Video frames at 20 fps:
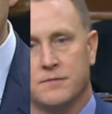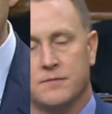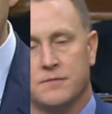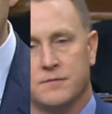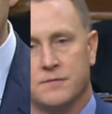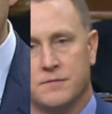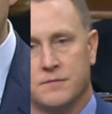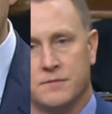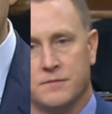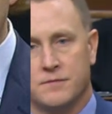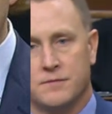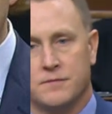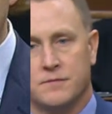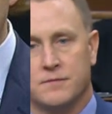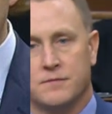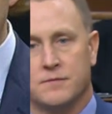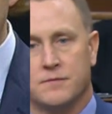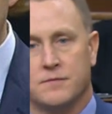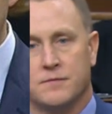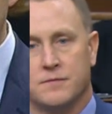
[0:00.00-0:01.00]

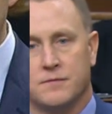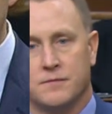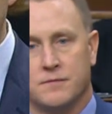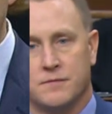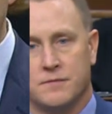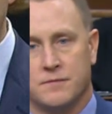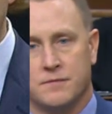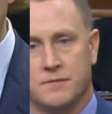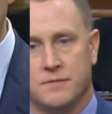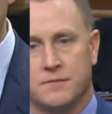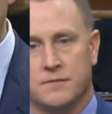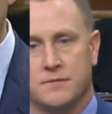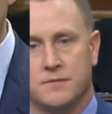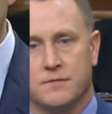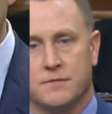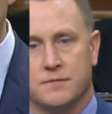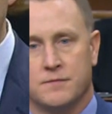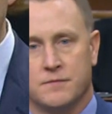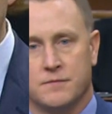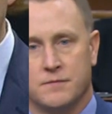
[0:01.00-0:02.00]

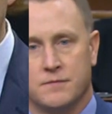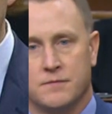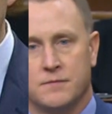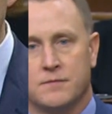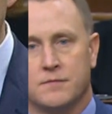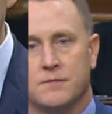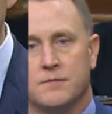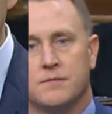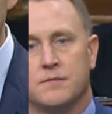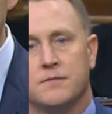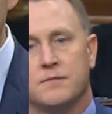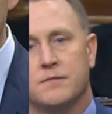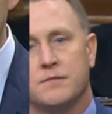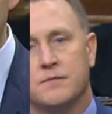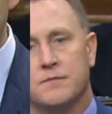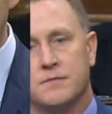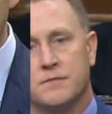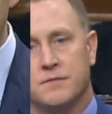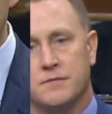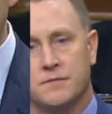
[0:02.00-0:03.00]

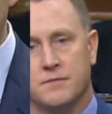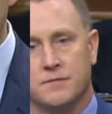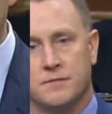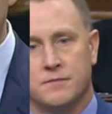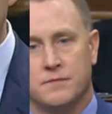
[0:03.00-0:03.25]
[no speech]